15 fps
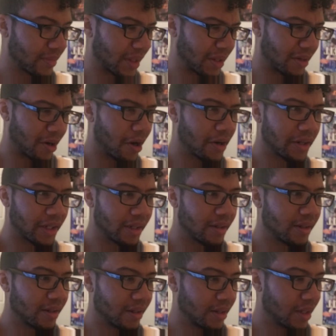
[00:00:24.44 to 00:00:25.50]
Connie.
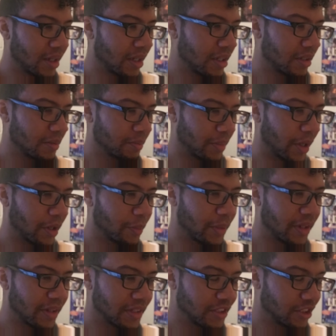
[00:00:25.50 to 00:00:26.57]
Better
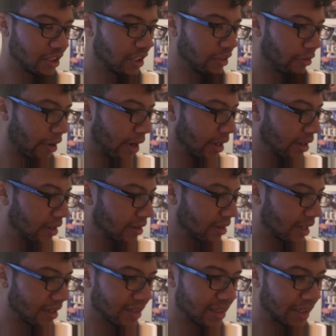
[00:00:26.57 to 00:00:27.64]
me than Jean, right?
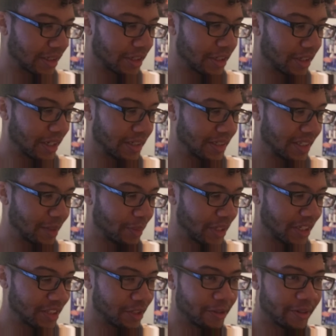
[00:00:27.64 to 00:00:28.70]
That isn't a good idea
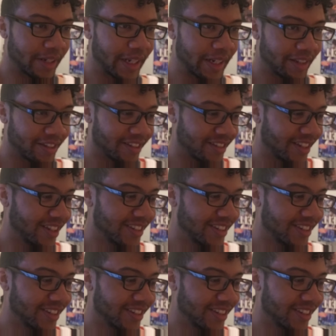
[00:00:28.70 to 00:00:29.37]
because you're an idiot.